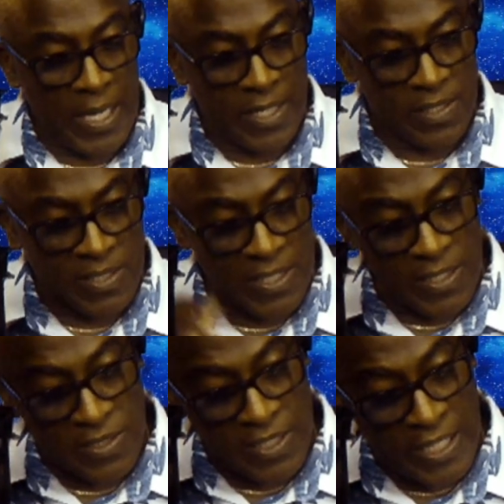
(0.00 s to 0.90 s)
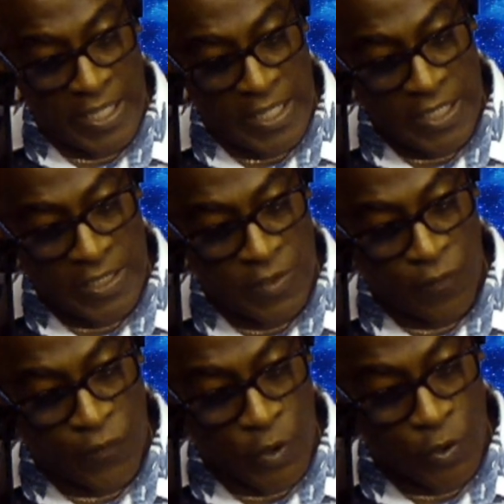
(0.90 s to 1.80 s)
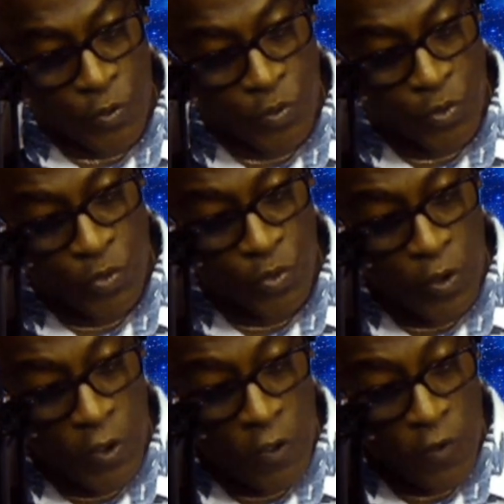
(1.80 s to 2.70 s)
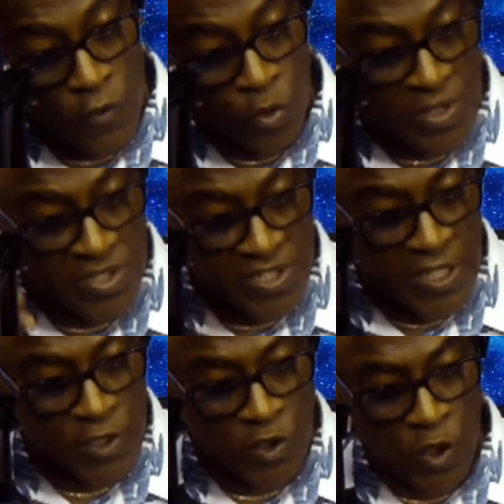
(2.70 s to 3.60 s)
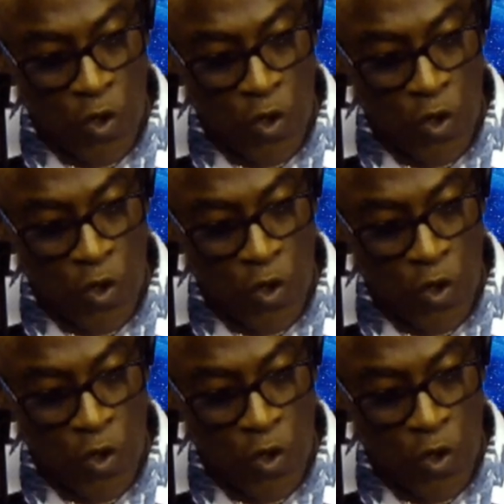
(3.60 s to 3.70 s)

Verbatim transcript: And it says in verse 26,